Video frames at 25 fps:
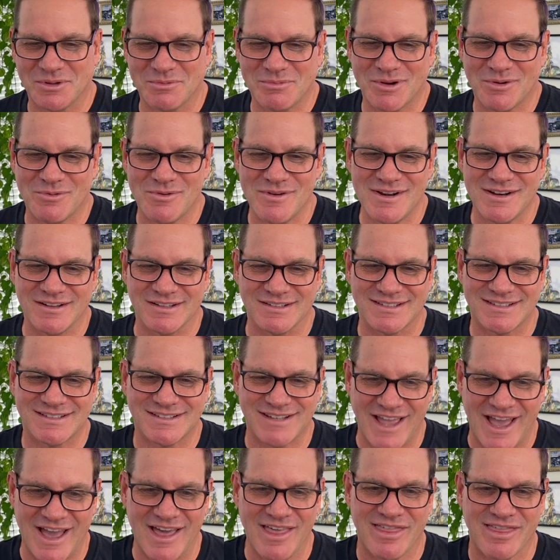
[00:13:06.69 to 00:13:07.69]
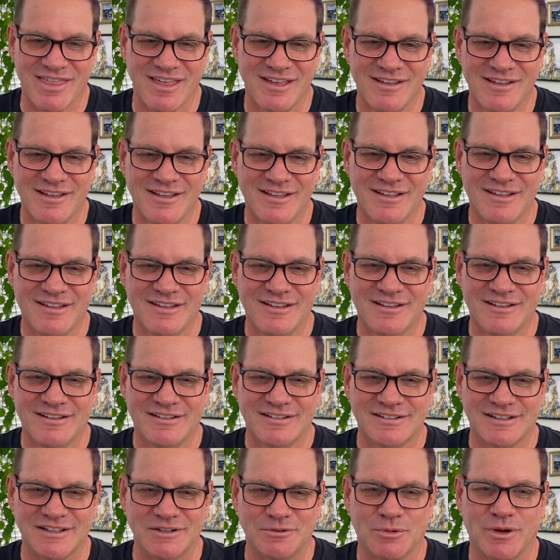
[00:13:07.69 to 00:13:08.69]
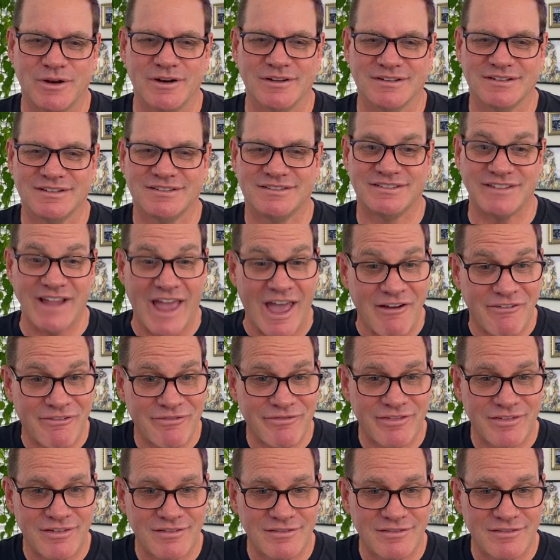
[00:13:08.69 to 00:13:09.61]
But one is Steph, and one is Seth.